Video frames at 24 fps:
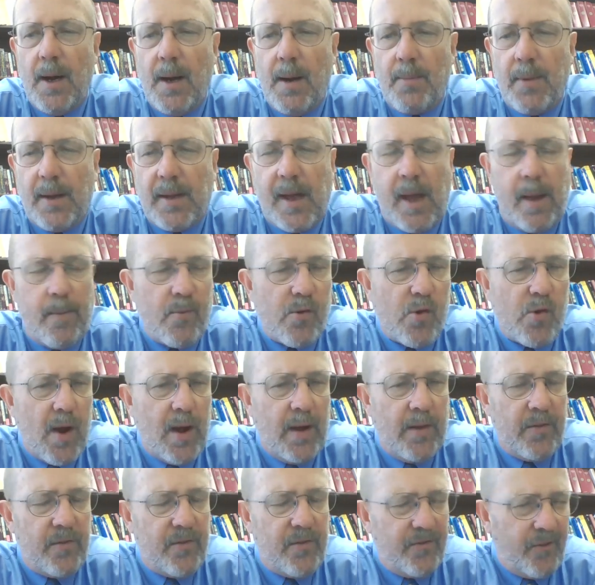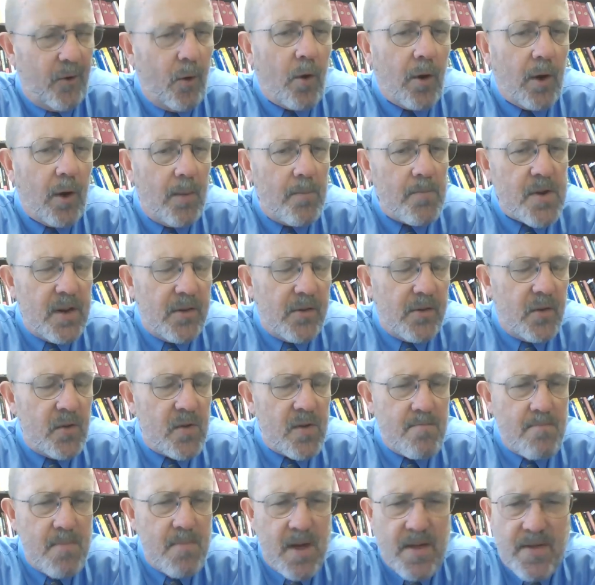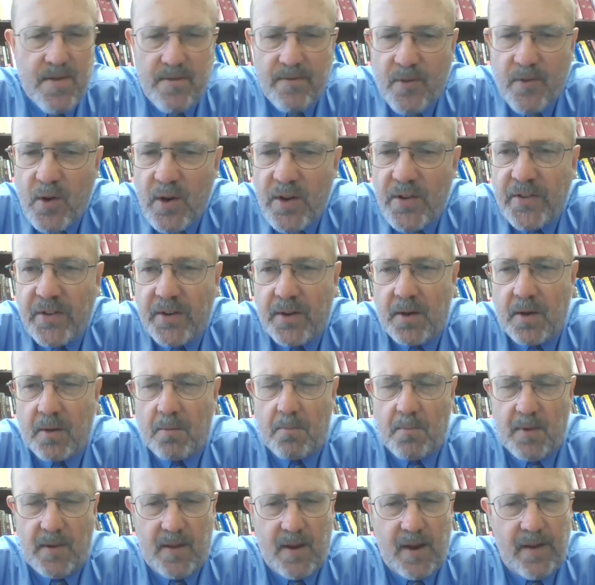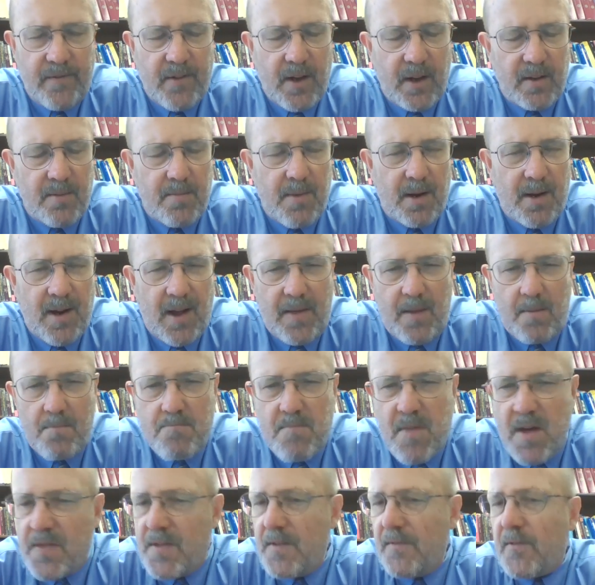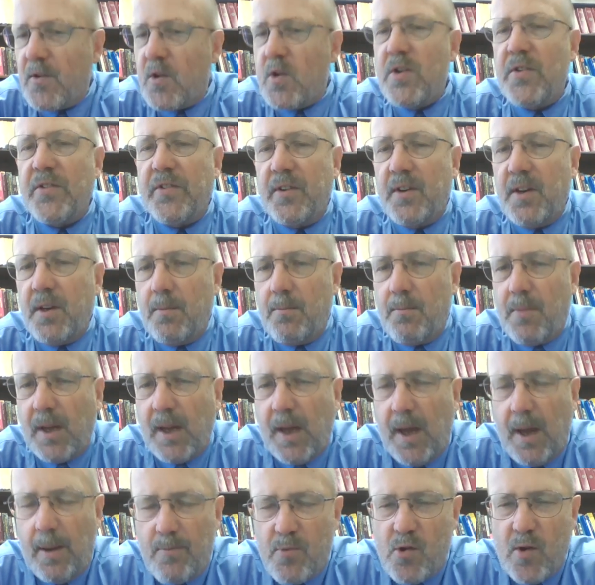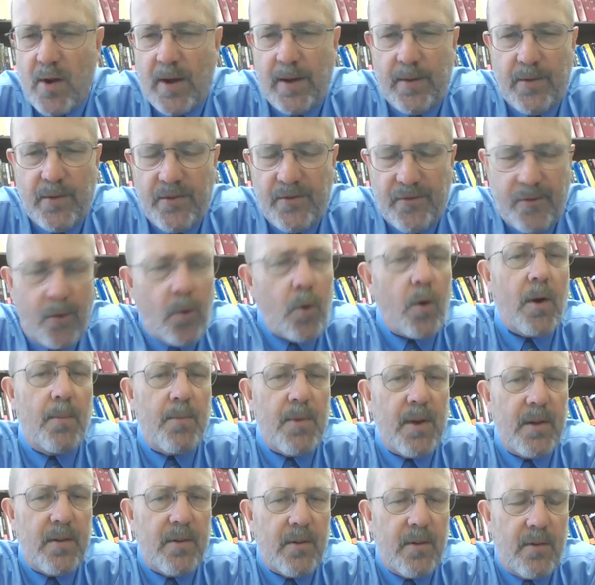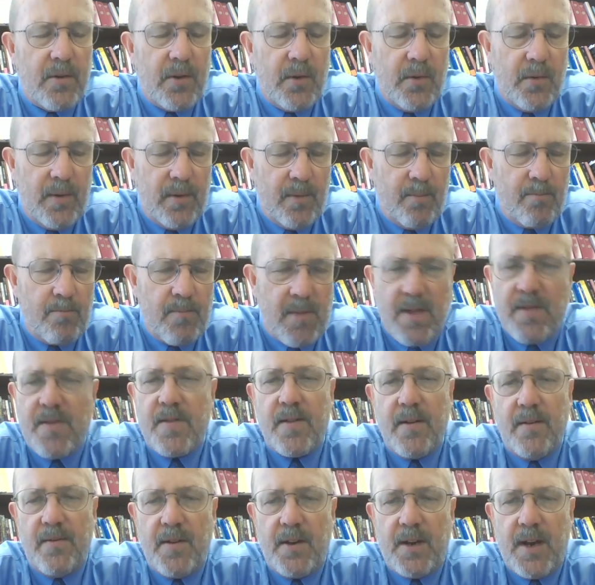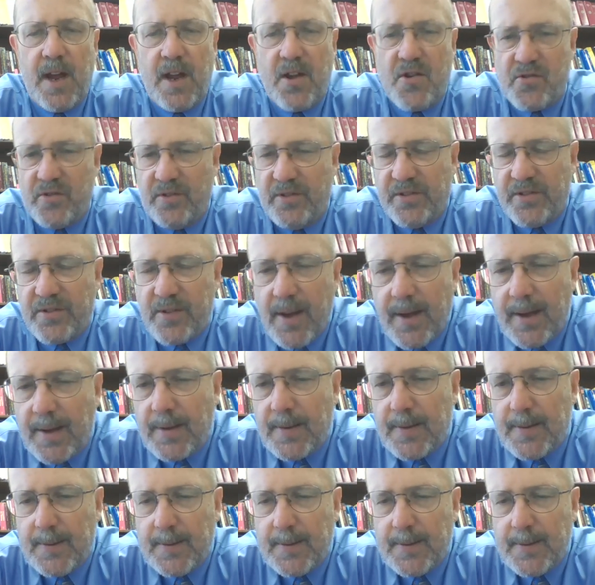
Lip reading: became transformed into the myth of Christendom. And then I've talked about how the myth of Christendom became transformed into the myth of the nation state.